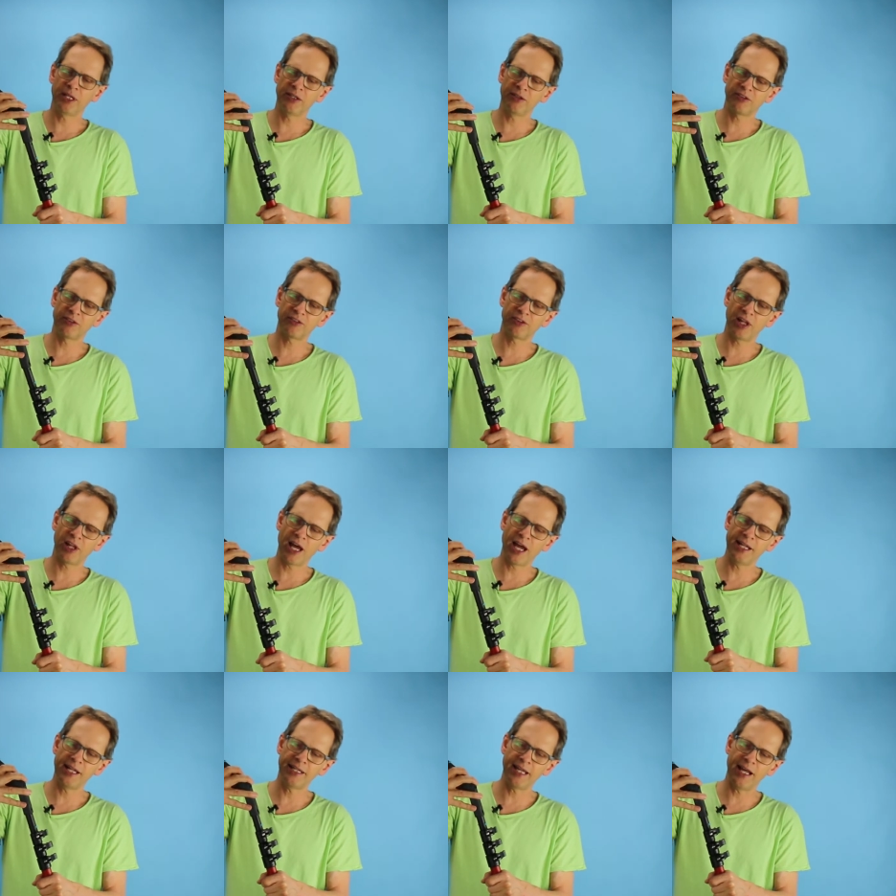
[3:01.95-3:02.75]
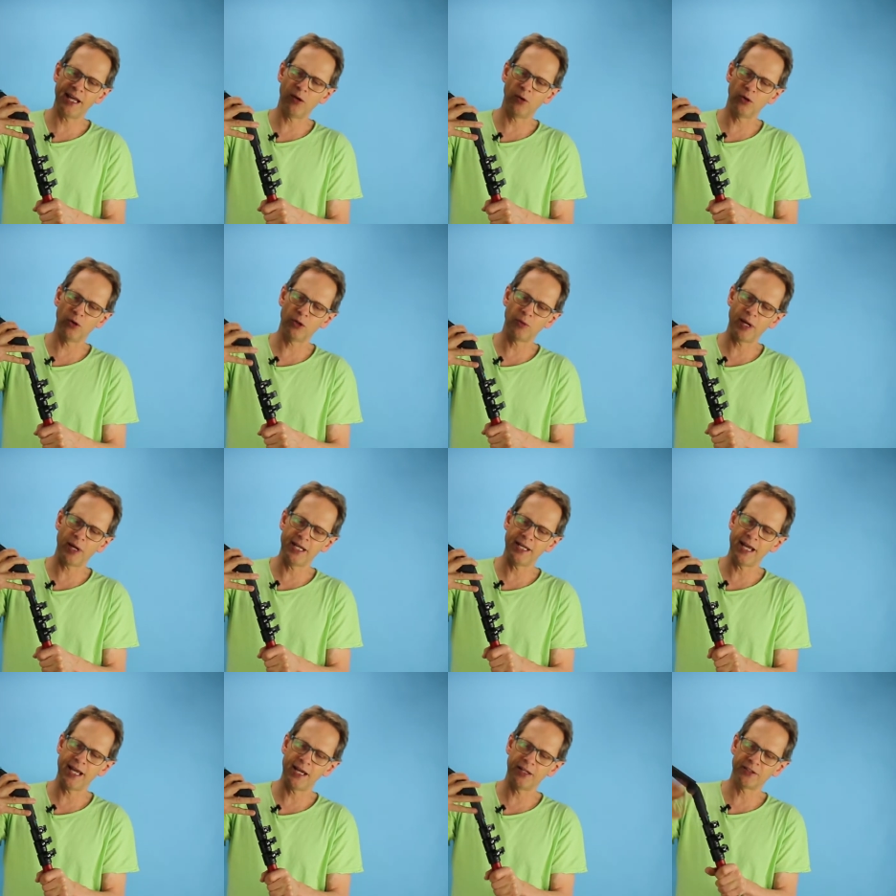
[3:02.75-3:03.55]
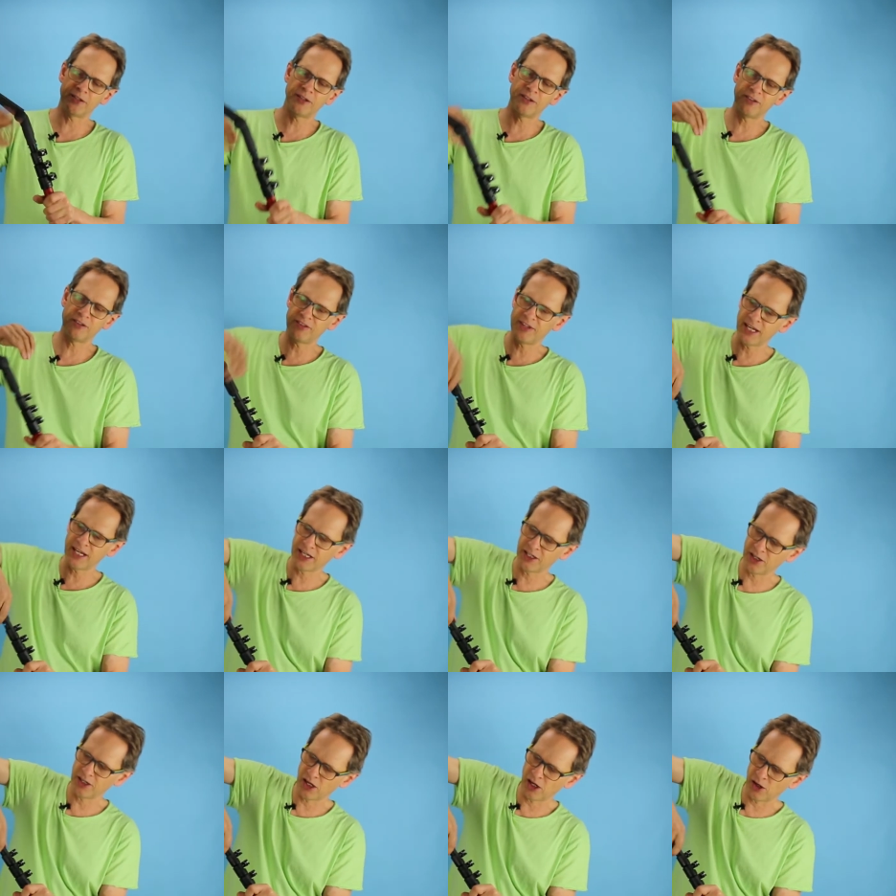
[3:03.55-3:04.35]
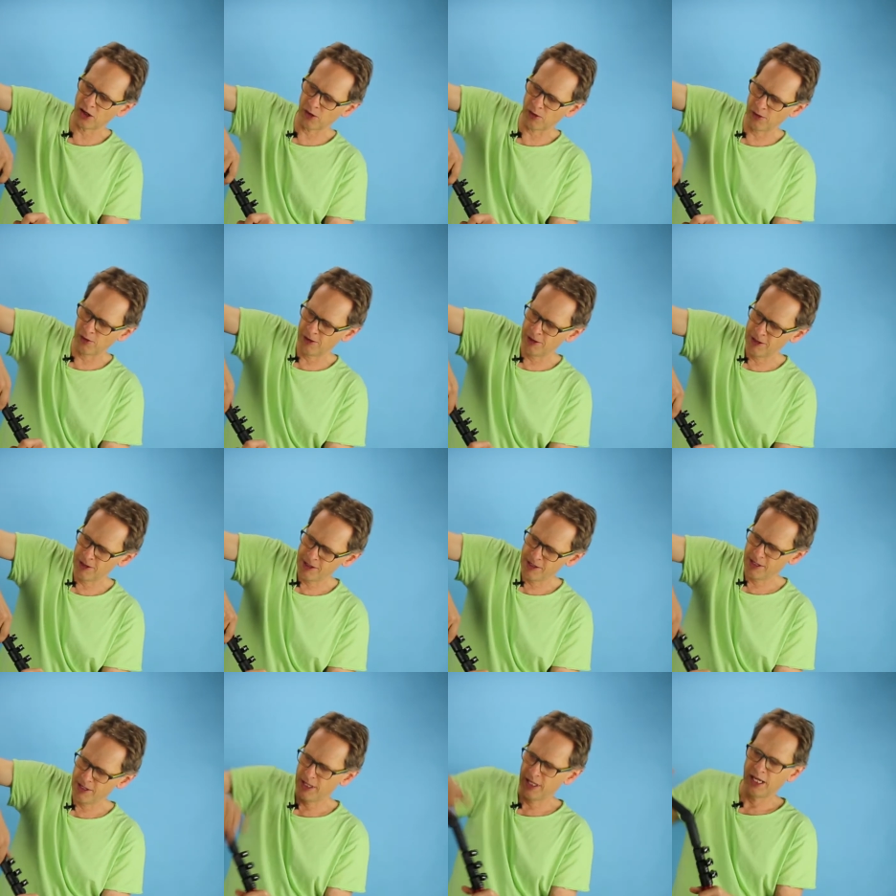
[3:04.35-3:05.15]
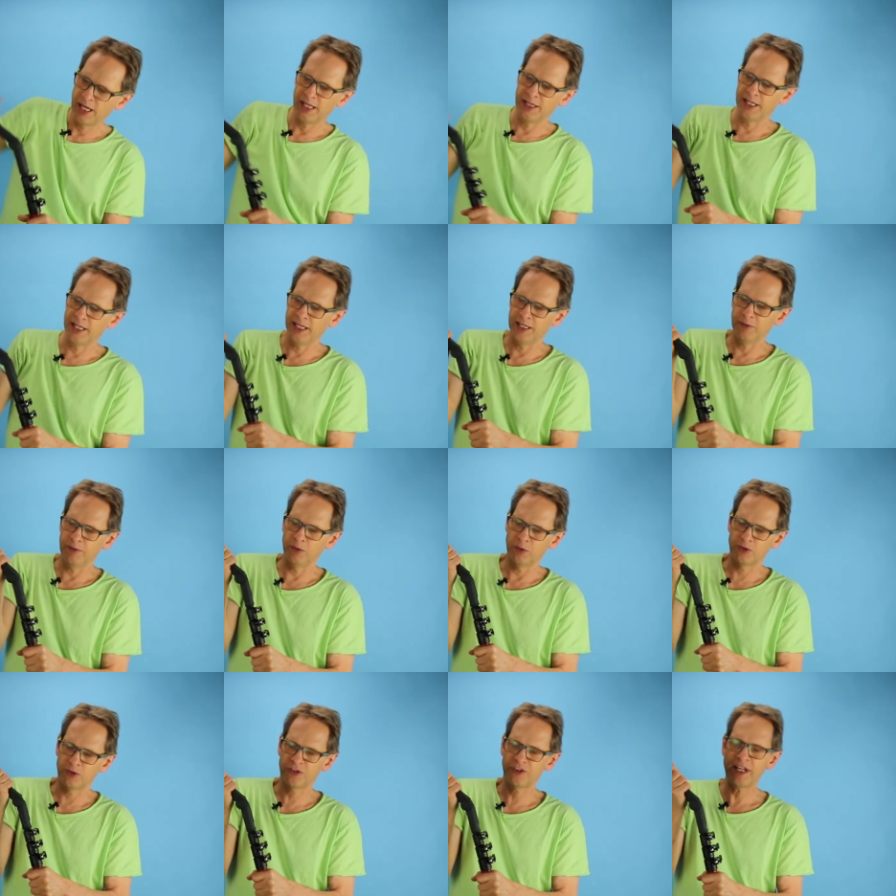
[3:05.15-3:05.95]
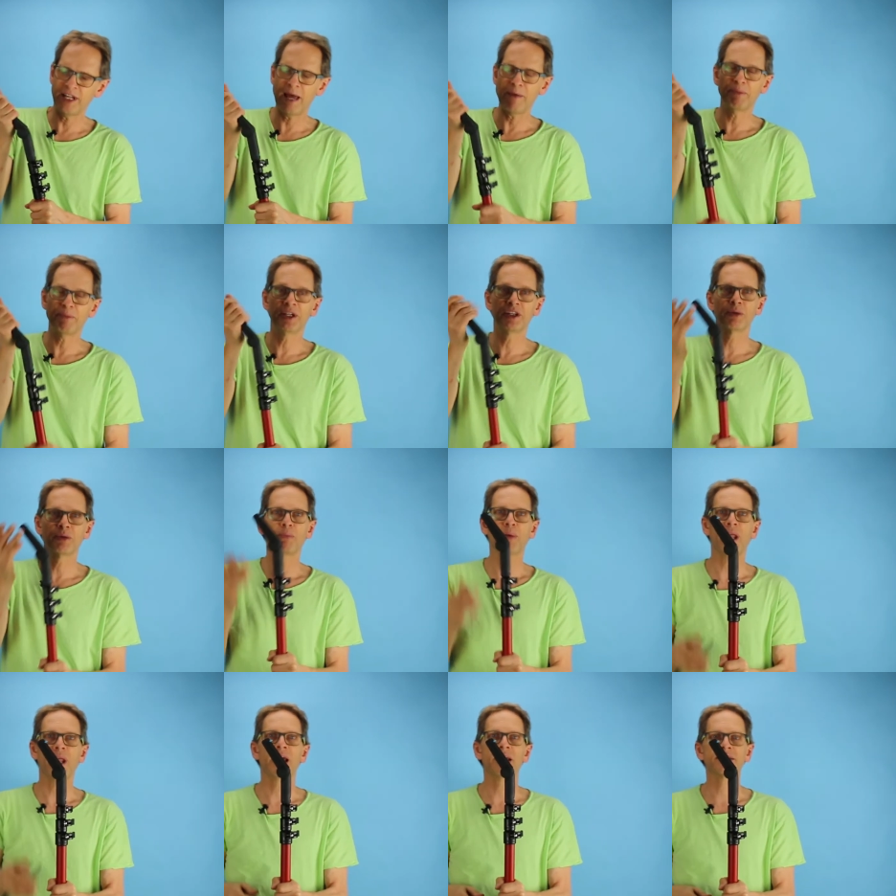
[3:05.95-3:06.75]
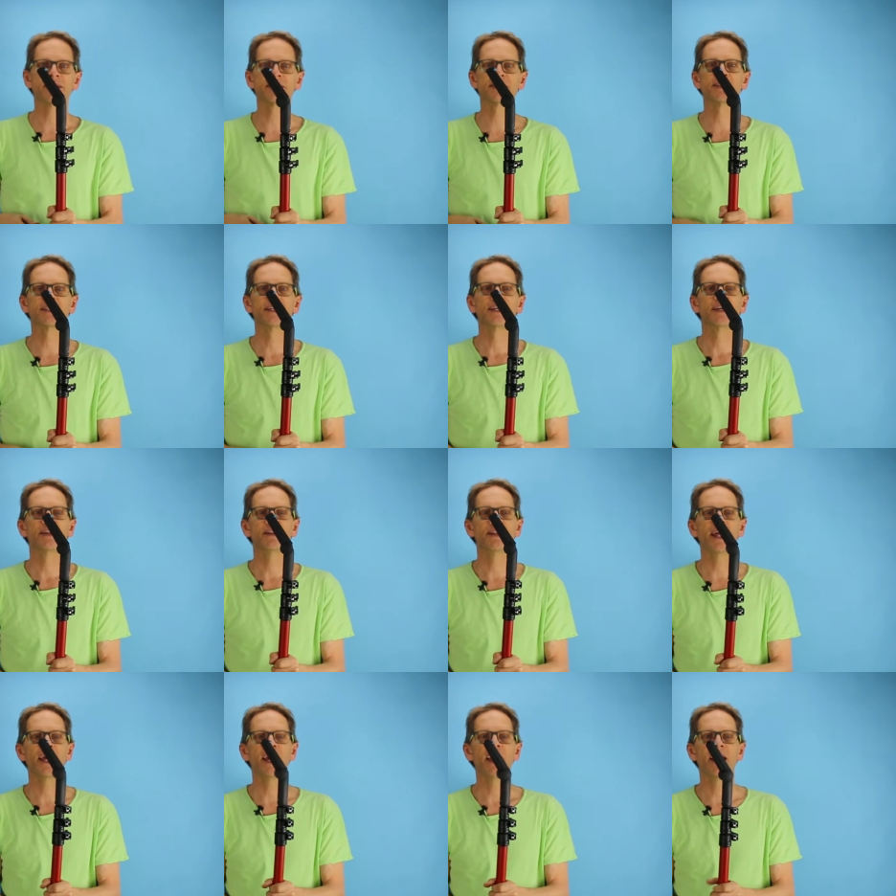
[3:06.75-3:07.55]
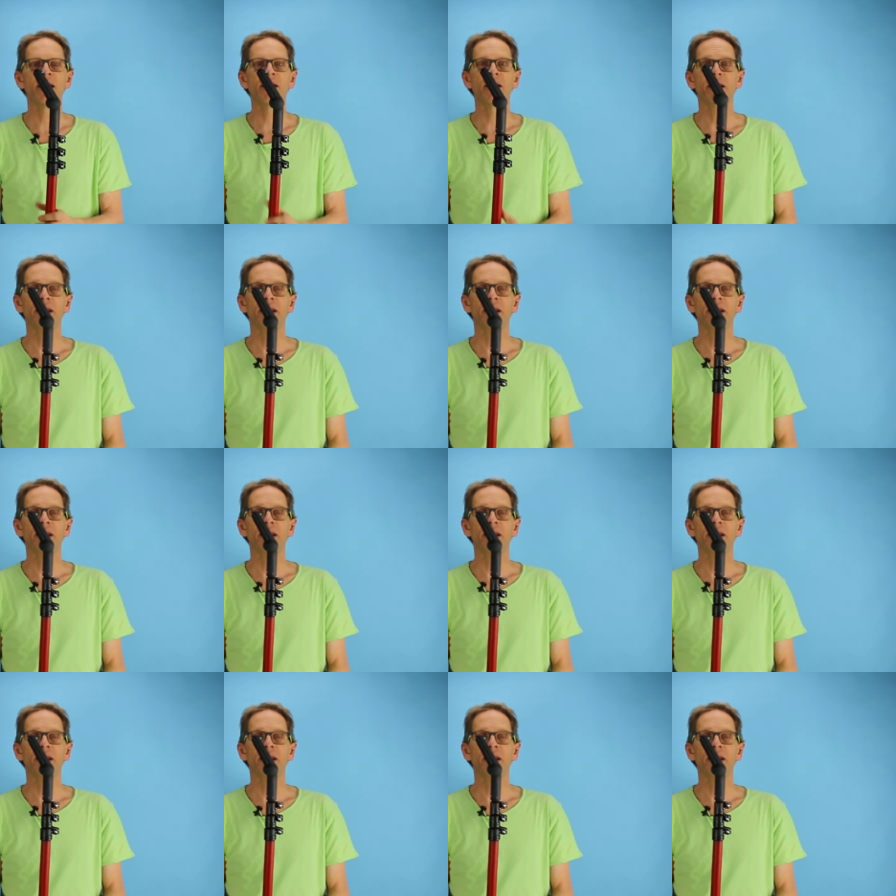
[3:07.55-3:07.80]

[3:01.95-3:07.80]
slide that all the way down to the second hole, and then it will snap into place there, and